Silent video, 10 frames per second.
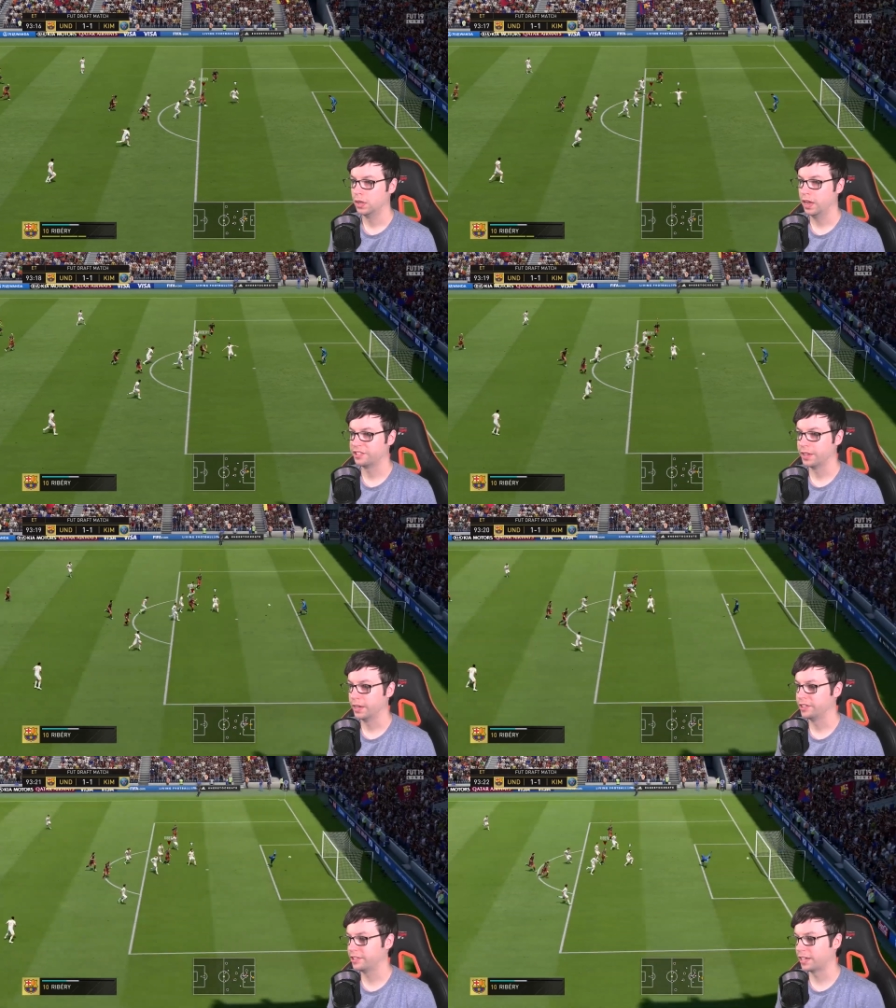That's
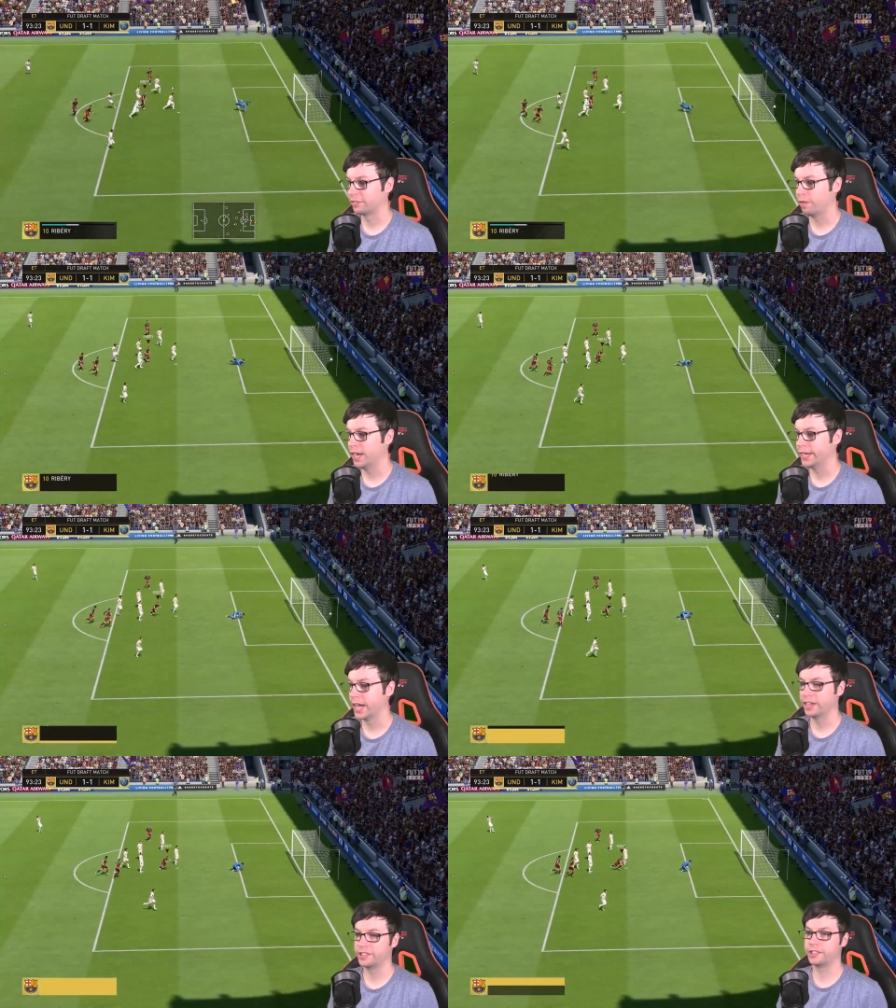nice. That's really
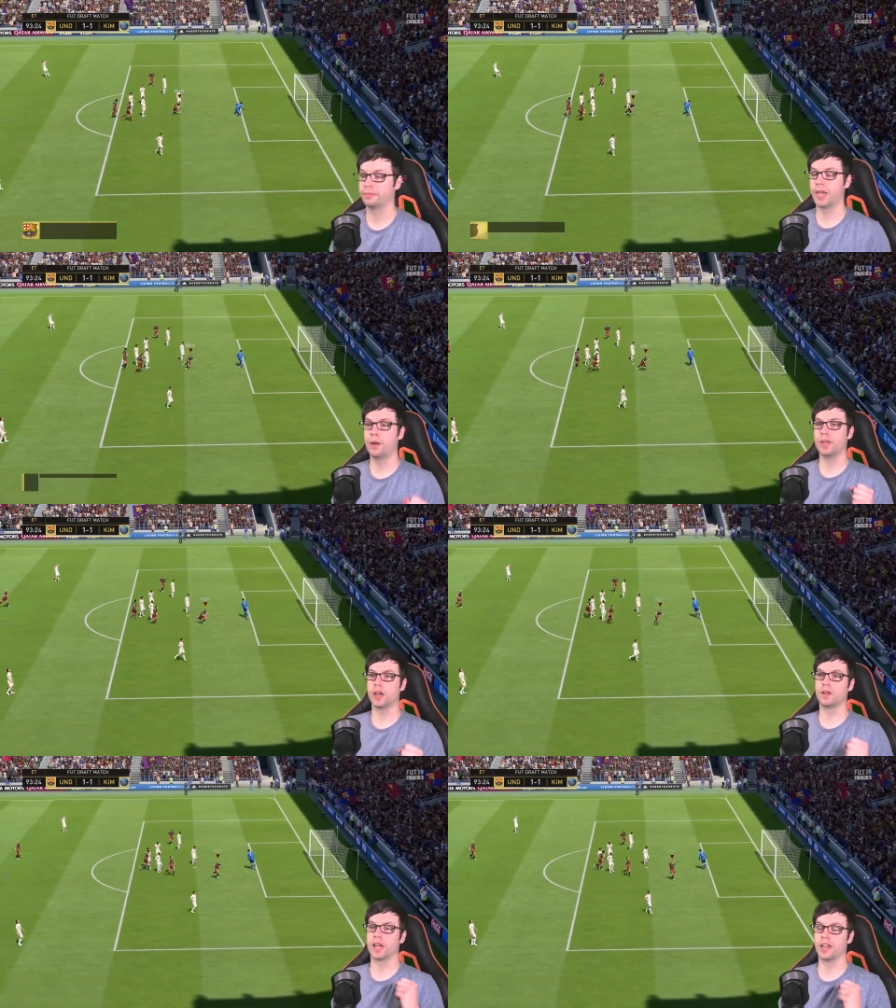nice. There we
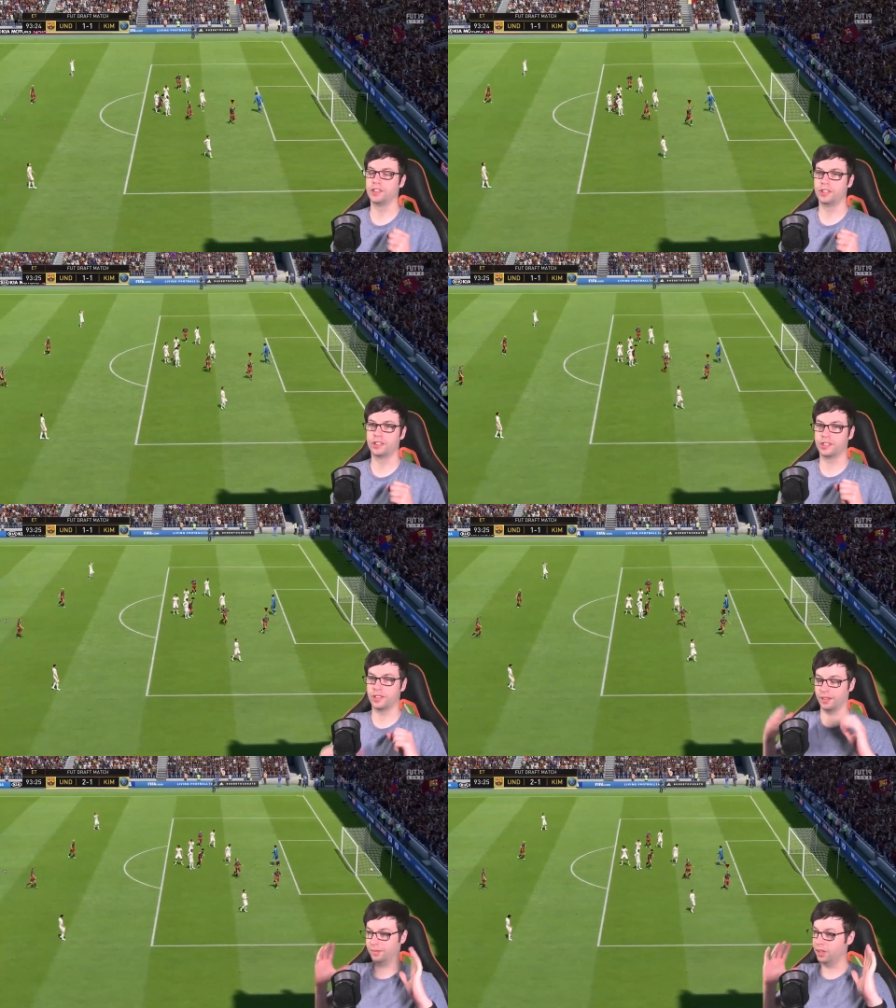go, guys.
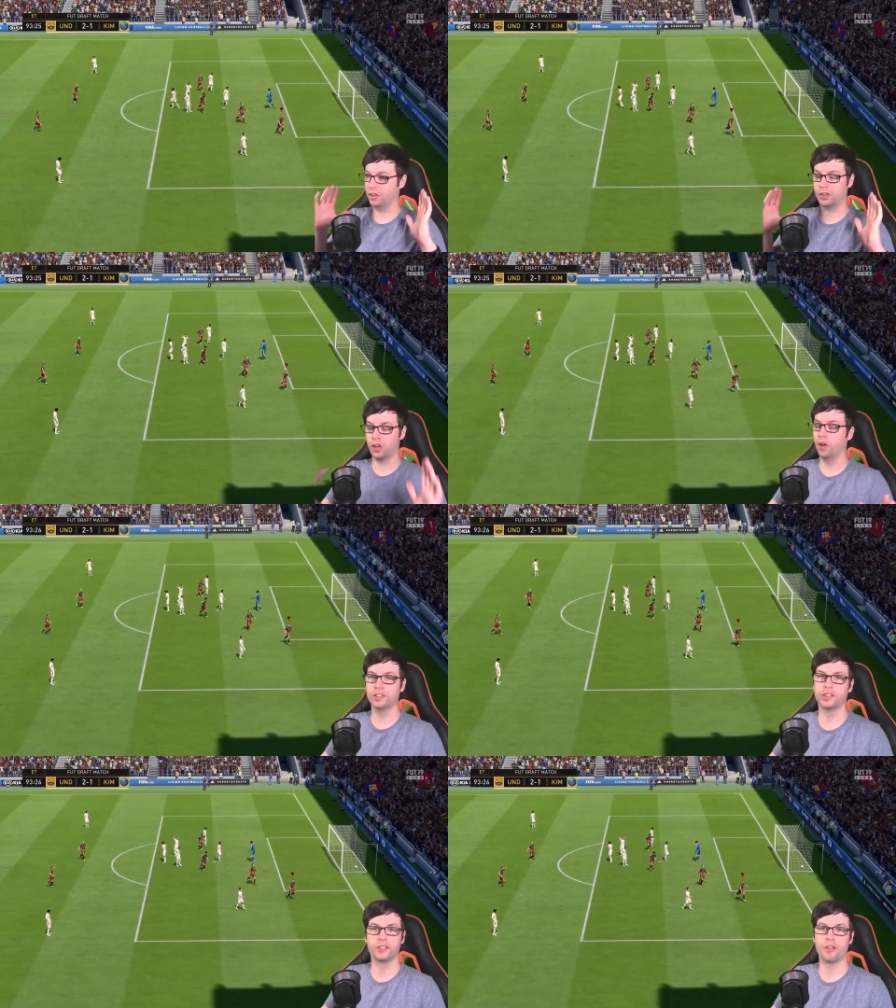Just
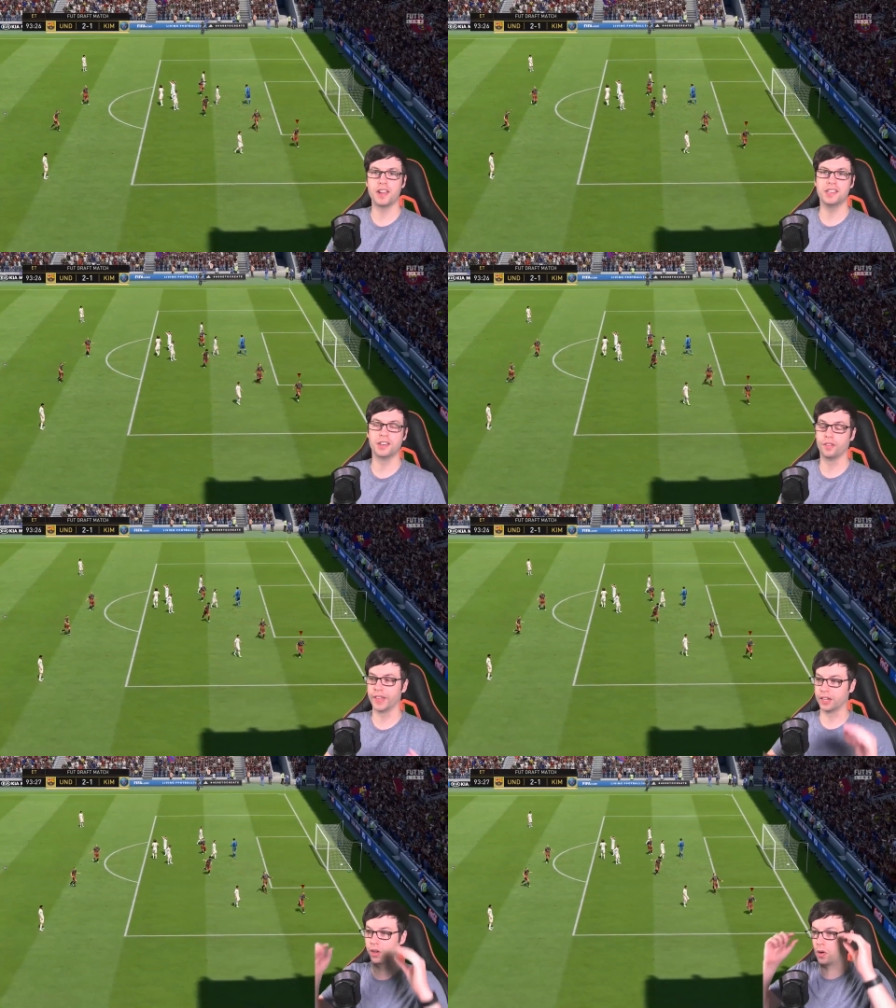concentrated on
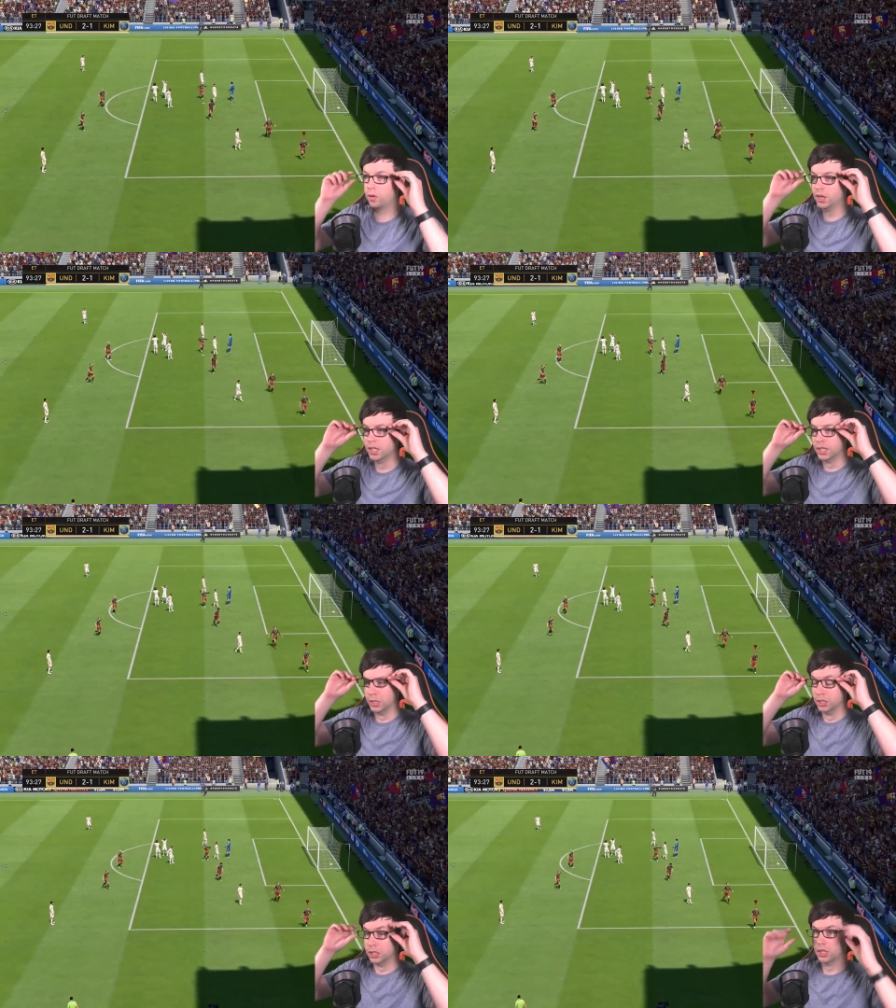that goal.
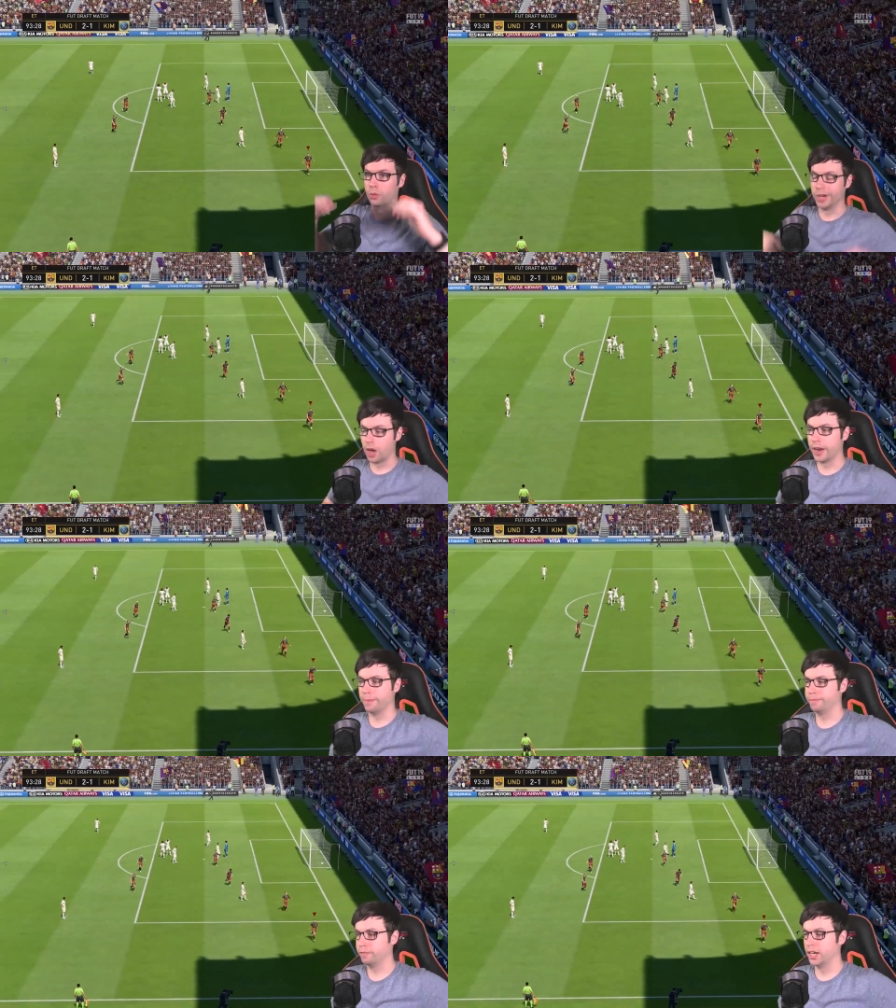We got it.
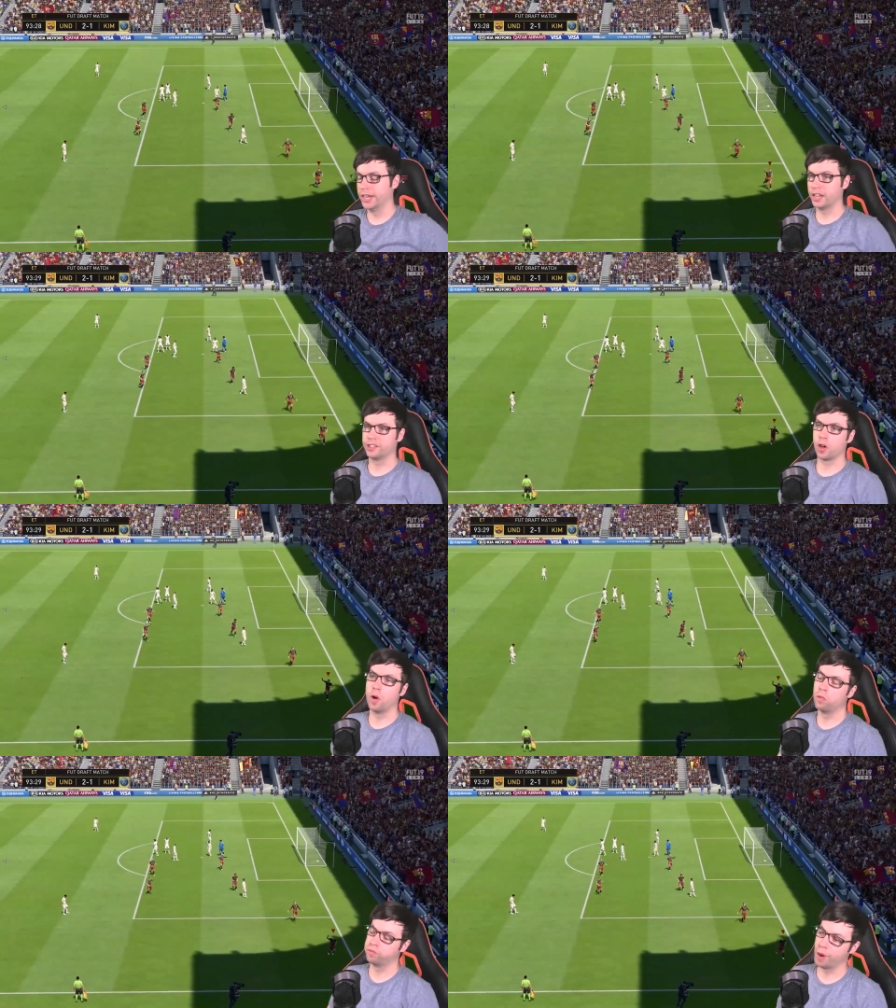Really nice
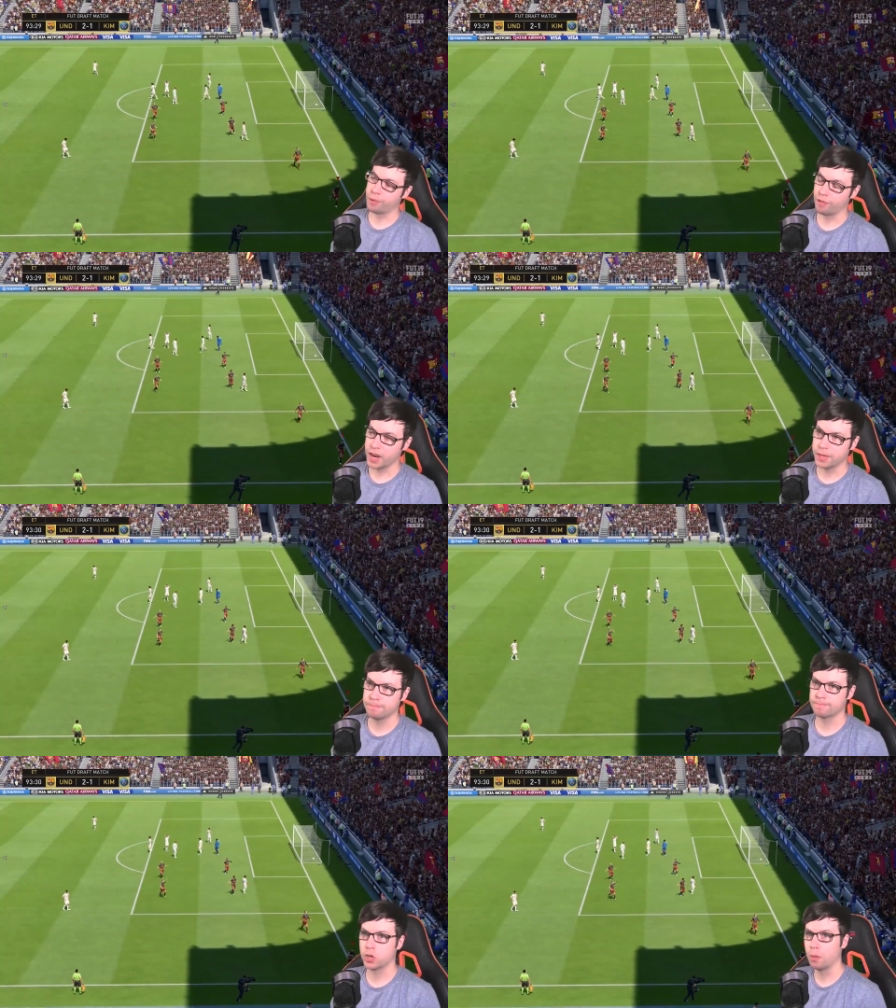goal. Ribery.
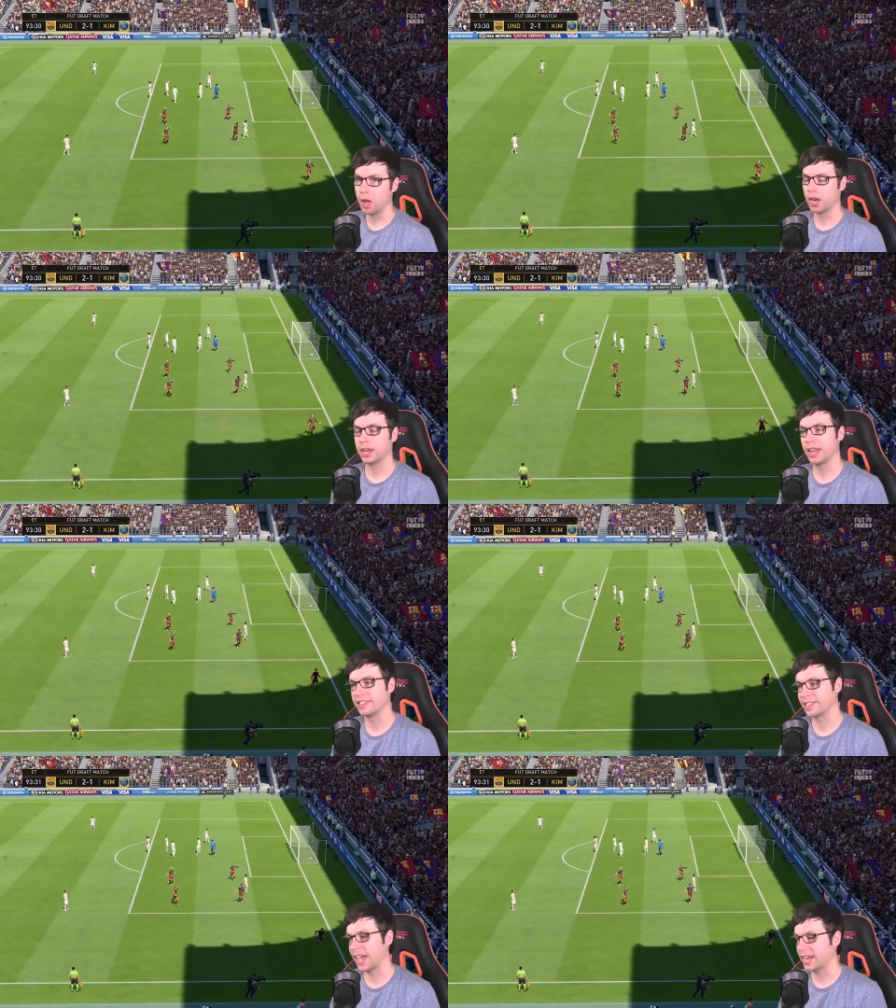Come on.
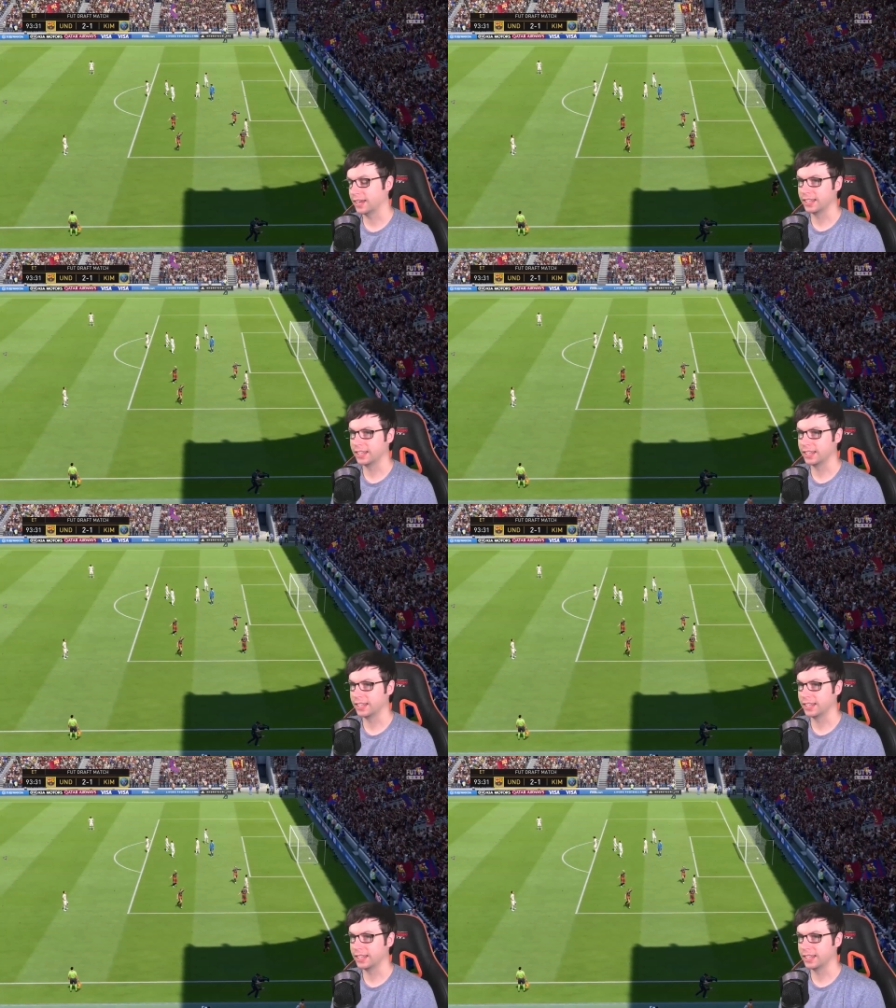Let's get it.